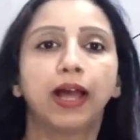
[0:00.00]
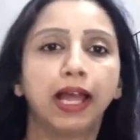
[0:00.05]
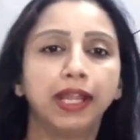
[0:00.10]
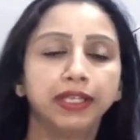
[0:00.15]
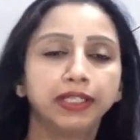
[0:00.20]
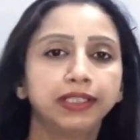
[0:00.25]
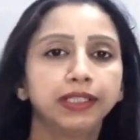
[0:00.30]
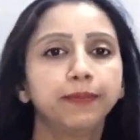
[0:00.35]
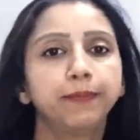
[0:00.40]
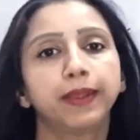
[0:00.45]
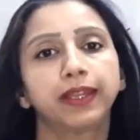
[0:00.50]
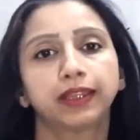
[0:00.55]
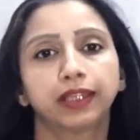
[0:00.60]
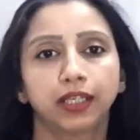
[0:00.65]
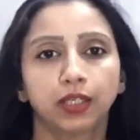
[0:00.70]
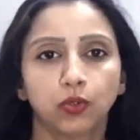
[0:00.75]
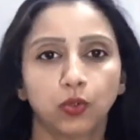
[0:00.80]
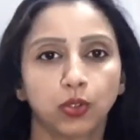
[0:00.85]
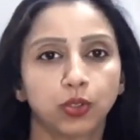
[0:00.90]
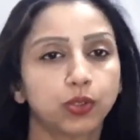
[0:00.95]
another method
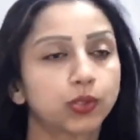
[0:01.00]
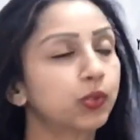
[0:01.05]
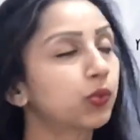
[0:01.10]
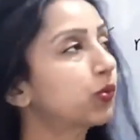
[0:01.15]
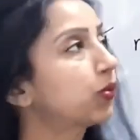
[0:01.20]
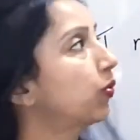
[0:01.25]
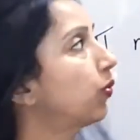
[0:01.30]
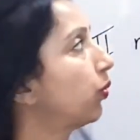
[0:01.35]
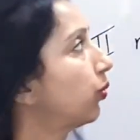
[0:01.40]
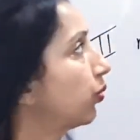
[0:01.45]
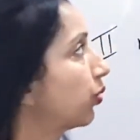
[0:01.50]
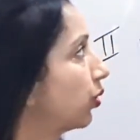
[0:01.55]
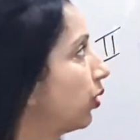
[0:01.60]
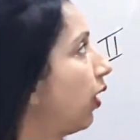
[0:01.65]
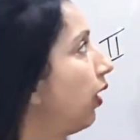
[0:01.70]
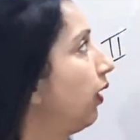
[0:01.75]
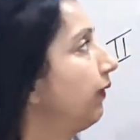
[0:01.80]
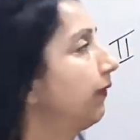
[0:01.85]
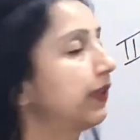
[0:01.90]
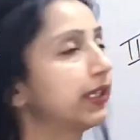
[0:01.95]
also to, to
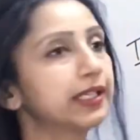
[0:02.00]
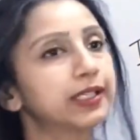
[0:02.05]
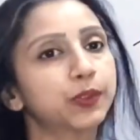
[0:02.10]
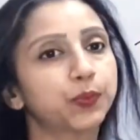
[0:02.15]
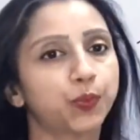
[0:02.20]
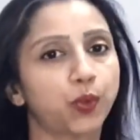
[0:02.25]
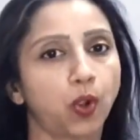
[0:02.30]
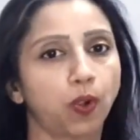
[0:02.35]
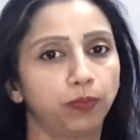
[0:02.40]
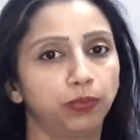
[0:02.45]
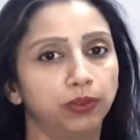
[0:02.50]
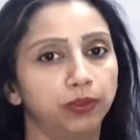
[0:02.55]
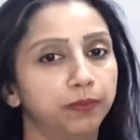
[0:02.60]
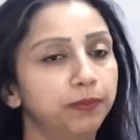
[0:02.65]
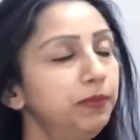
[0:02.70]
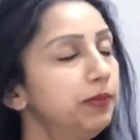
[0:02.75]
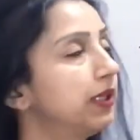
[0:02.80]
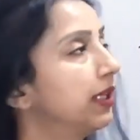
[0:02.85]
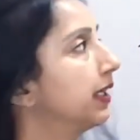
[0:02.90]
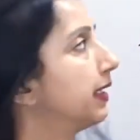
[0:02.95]
solve this problem.
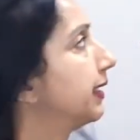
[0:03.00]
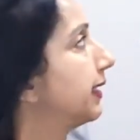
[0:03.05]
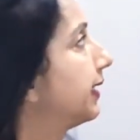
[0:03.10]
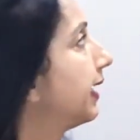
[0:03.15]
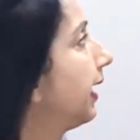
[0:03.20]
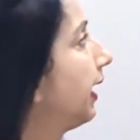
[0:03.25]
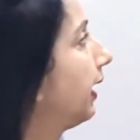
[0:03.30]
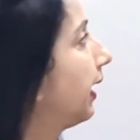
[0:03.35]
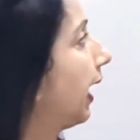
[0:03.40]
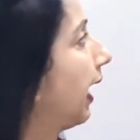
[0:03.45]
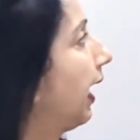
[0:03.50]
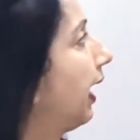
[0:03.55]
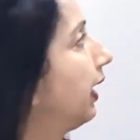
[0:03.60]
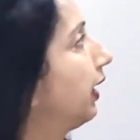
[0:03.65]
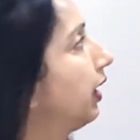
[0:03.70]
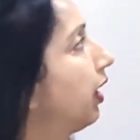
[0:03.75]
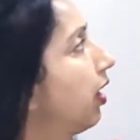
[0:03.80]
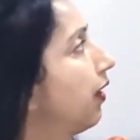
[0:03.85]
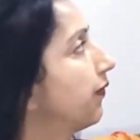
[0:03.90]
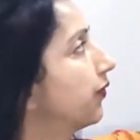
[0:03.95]
See,
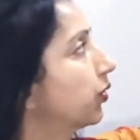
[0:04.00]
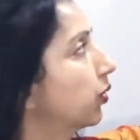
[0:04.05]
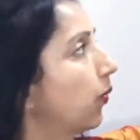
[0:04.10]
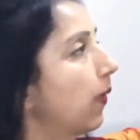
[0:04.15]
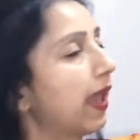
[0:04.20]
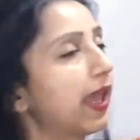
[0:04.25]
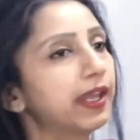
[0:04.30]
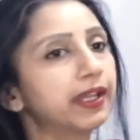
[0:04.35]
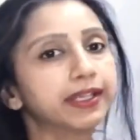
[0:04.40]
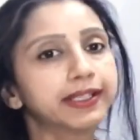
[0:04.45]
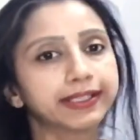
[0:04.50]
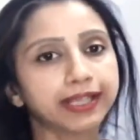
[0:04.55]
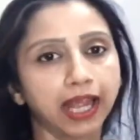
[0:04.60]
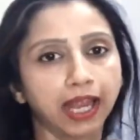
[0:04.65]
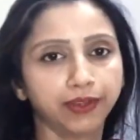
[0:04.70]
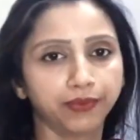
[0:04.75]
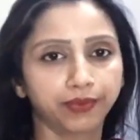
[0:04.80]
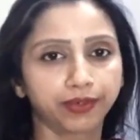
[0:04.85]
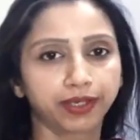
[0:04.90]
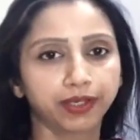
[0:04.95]
area of square is
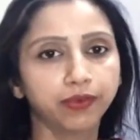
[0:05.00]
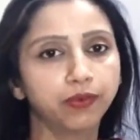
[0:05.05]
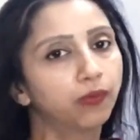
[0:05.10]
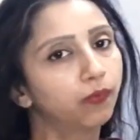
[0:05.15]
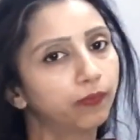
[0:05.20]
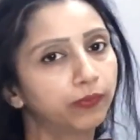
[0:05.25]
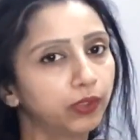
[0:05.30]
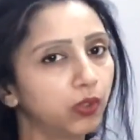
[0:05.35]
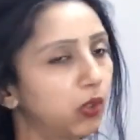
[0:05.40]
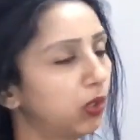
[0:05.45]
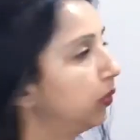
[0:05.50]
100. We all